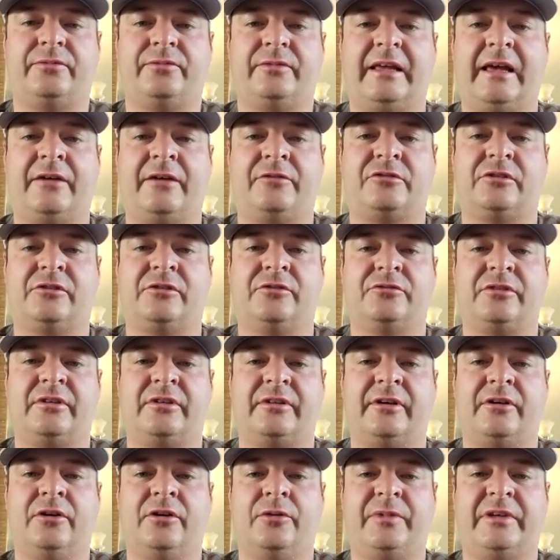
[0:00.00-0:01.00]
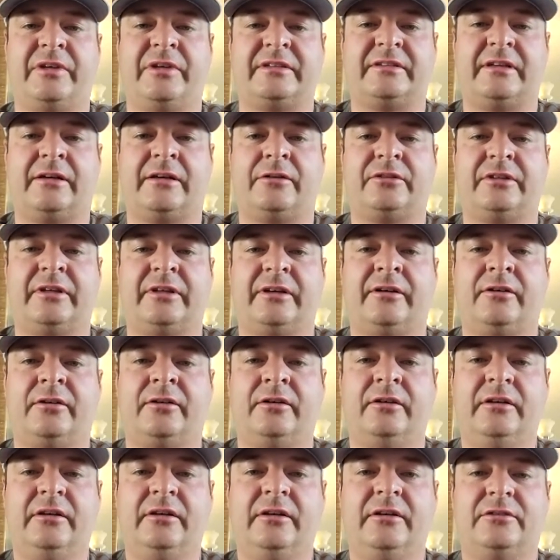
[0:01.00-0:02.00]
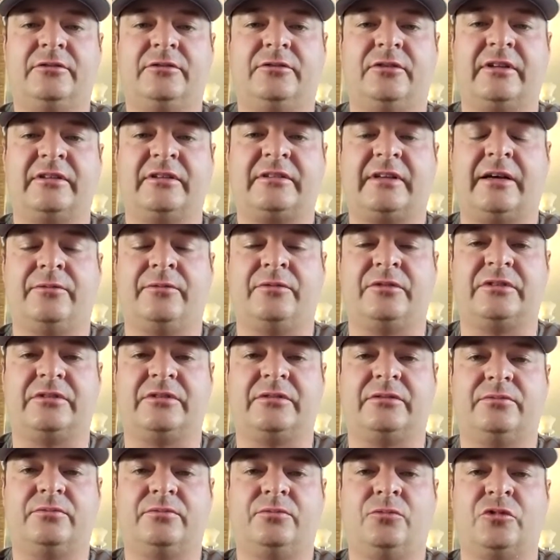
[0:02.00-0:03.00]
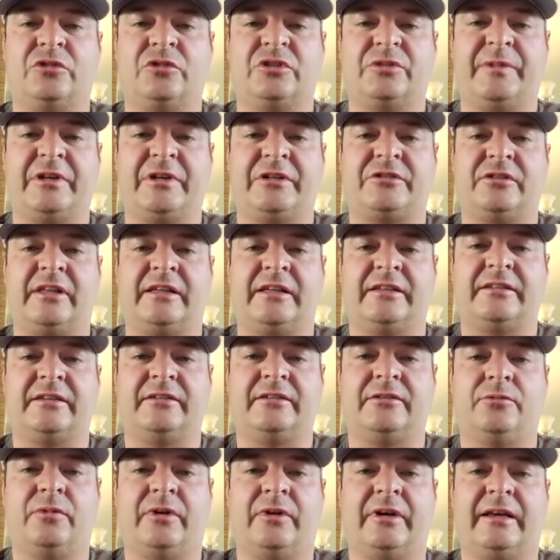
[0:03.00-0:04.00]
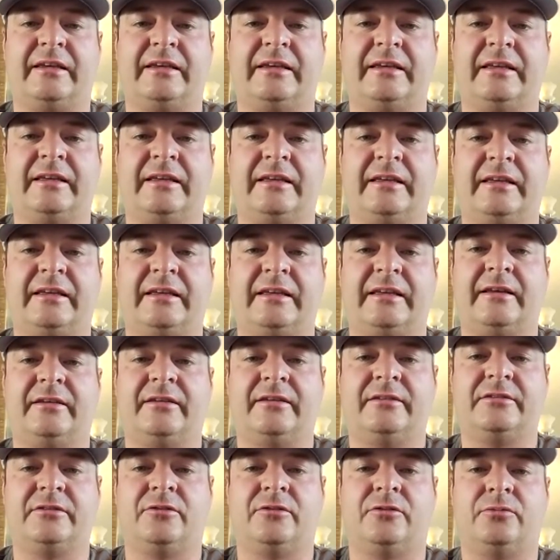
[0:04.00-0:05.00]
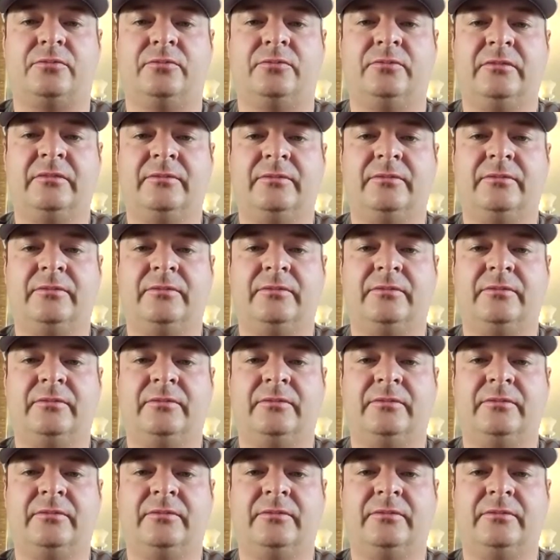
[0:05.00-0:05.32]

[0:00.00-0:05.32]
counselors and therapists out there. So this guy was more specialized into what I needed. So